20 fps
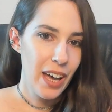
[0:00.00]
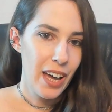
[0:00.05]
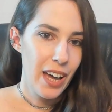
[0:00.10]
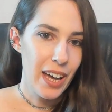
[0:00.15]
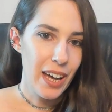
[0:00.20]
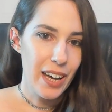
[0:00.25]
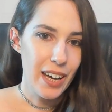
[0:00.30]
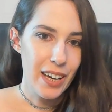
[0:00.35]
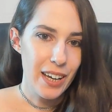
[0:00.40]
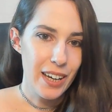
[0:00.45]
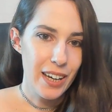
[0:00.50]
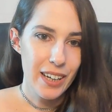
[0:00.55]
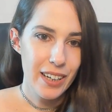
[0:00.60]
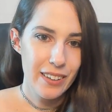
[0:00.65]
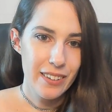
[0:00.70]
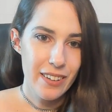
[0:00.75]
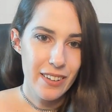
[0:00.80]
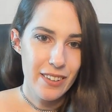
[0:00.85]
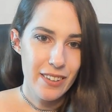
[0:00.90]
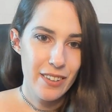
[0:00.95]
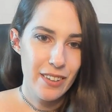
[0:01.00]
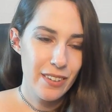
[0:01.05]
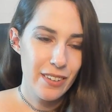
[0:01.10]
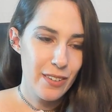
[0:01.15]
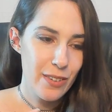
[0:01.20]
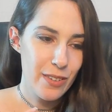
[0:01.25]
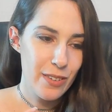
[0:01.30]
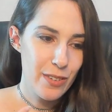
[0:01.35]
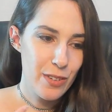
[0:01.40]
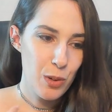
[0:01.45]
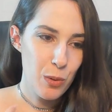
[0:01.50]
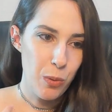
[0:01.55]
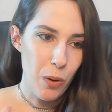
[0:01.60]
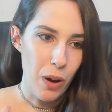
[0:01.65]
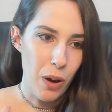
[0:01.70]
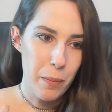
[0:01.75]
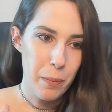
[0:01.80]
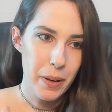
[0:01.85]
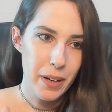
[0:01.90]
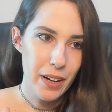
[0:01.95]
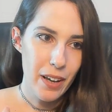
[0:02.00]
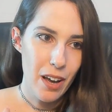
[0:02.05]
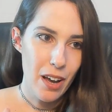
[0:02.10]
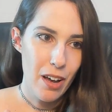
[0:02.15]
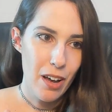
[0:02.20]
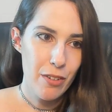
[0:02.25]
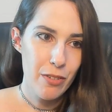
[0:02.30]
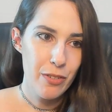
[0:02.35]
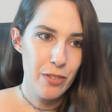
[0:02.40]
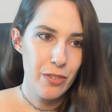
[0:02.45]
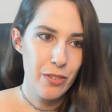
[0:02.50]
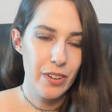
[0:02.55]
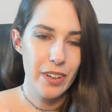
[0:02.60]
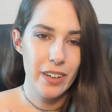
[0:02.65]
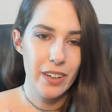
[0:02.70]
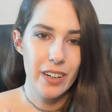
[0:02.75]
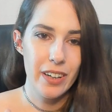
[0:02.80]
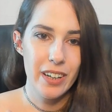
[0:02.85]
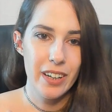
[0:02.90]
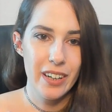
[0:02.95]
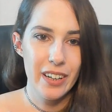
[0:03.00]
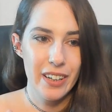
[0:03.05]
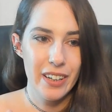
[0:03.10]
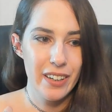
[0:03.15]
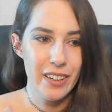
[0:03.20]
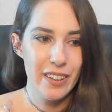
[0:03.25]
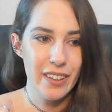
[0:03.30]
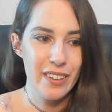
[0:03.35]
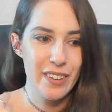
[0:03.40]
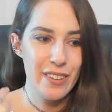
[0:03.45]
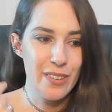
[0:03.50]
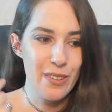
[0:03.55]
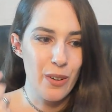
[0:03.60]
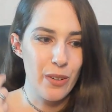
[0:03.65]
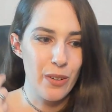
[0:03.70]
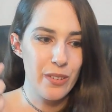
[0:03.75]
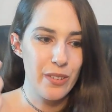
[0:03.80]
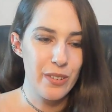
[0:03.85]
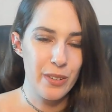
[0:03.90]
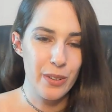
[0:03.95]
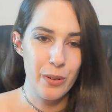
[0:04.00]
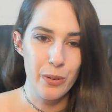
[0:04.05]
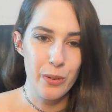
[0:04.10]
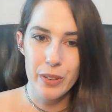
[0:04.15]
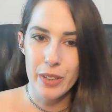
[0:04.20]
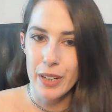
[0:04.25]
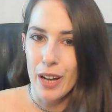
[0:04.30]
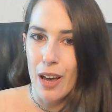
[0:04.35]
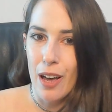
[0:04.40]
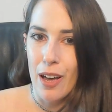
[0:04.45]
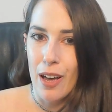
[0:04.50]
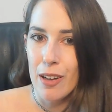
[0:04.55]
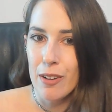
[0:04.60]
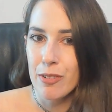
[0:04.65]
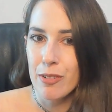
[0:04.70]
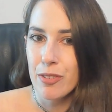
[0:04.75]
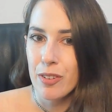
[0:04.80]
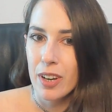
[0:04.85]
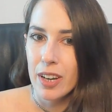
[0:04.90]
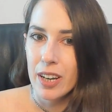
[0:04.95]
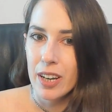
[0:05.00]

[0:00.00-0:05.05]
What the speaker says: it doesn't scrap enough, it's not good enough,